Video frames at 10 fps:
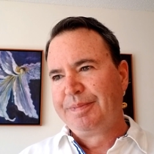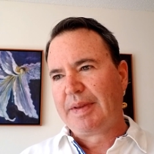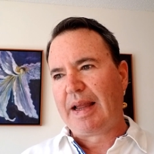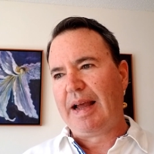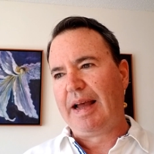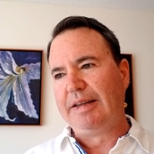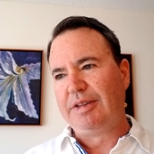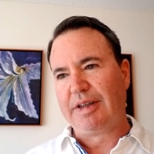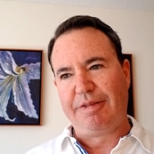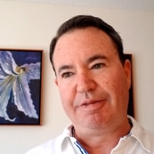and
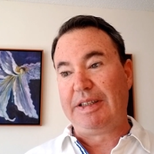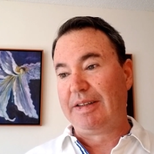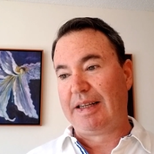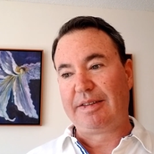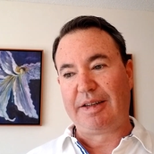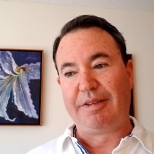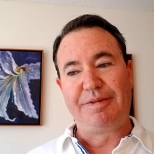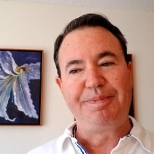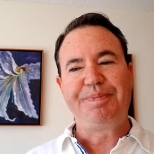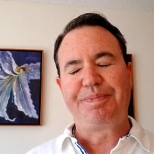you're going to feel that stuff.
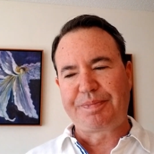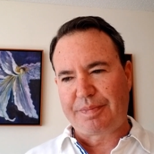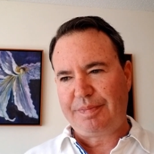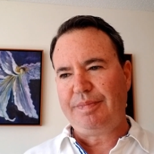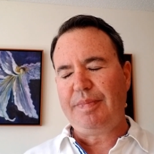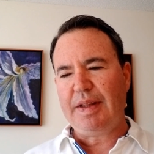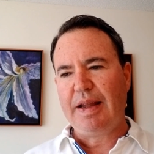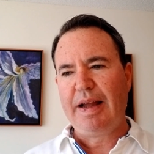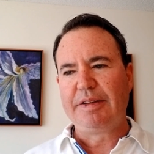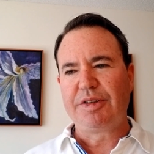
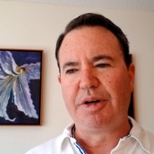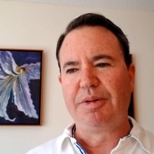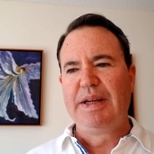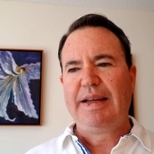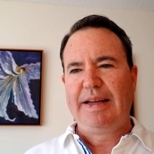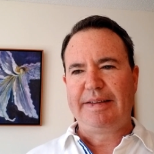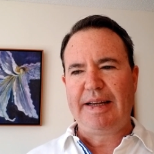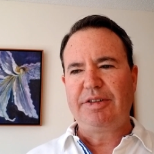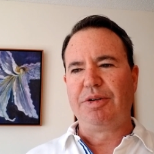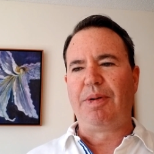And so it
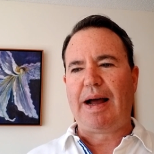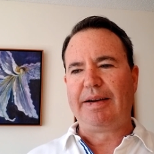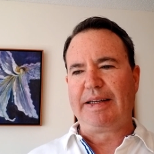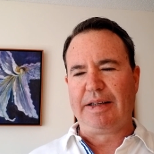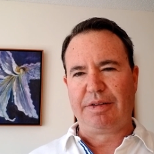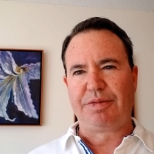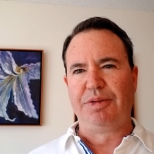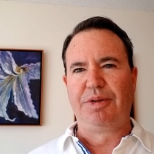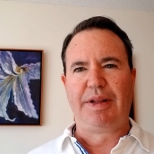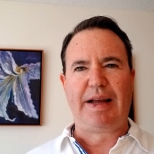takes a while to get
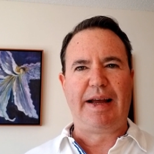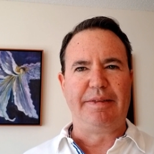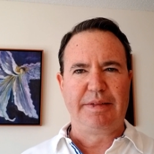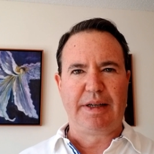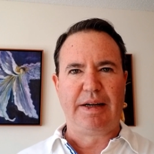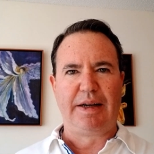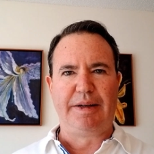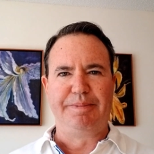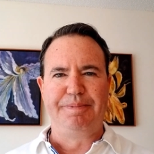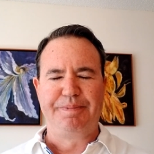through all that.
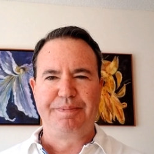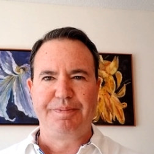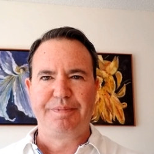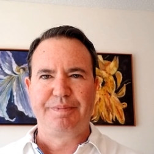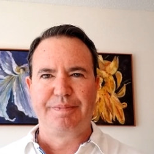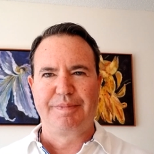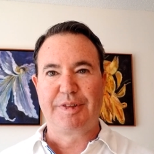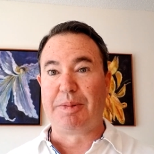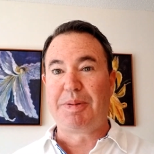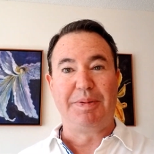Um,
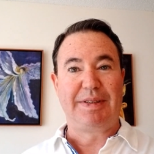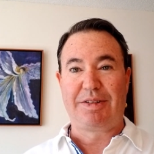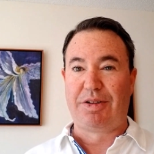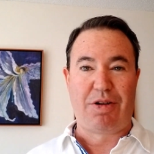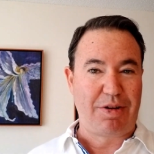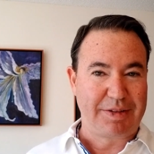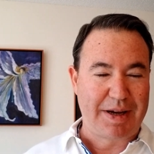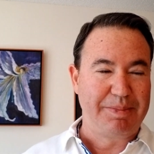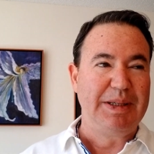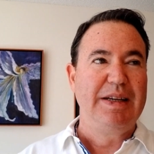some people it takes a long
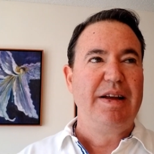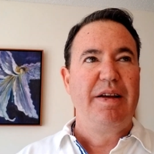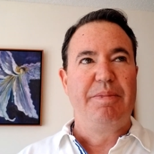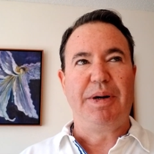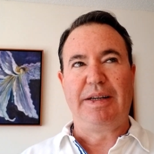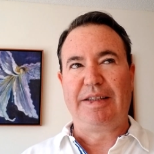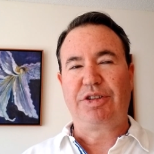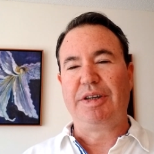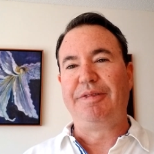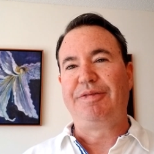time, but it's
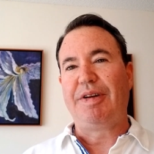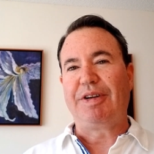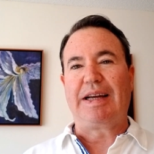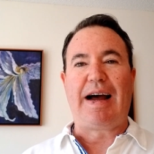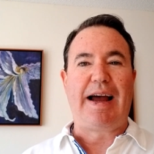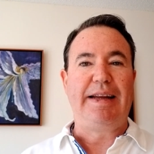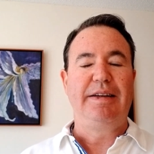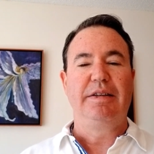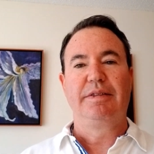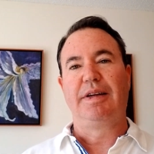good if you have a
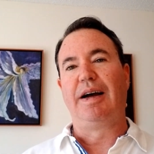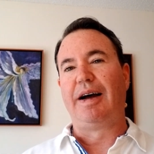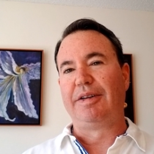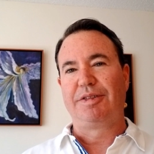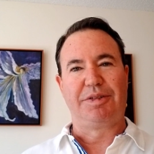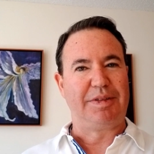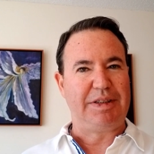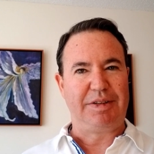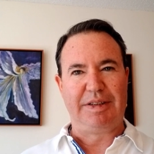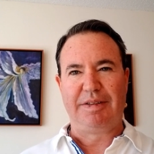guide. Uh, certainly,
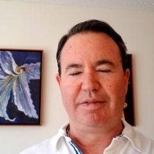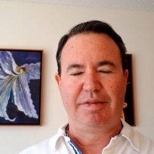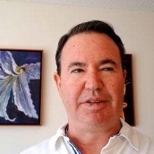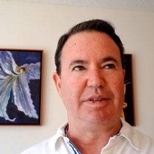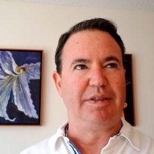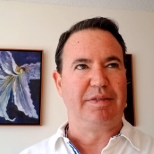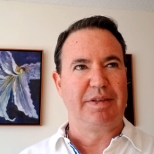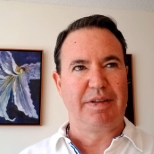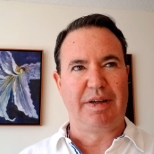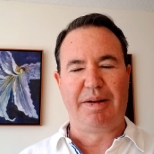you can you can
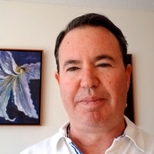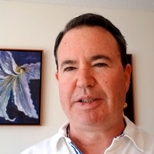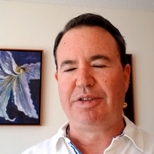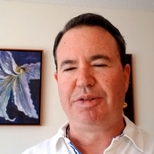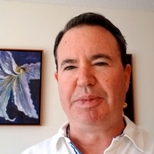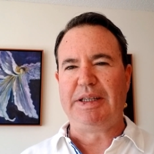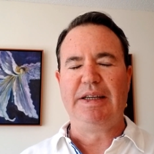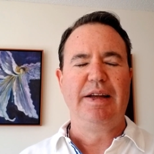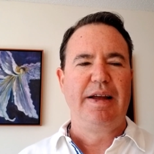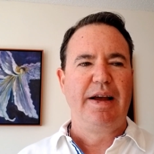uh, message me,
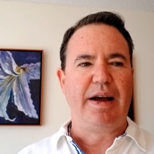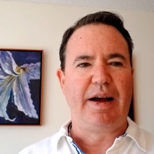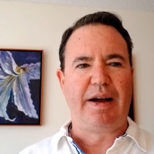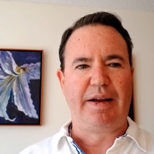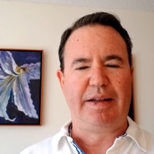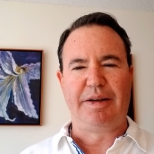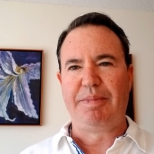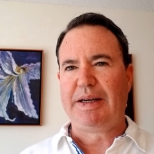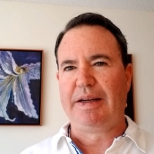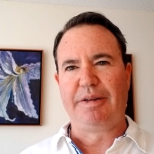uh, and there are
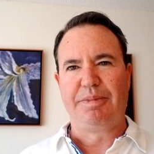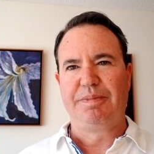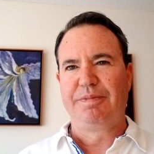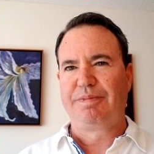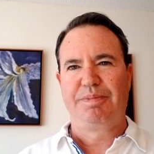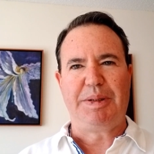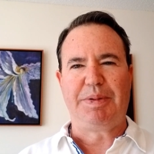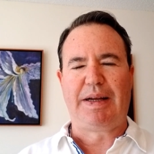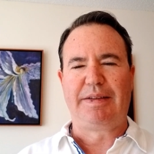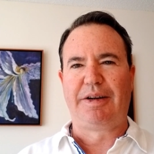many other
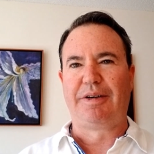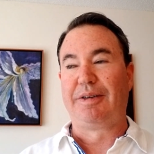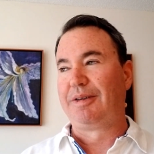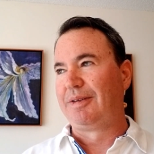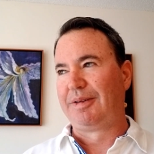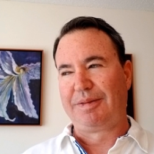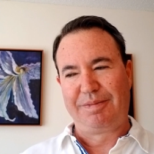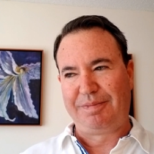people out there, or, or,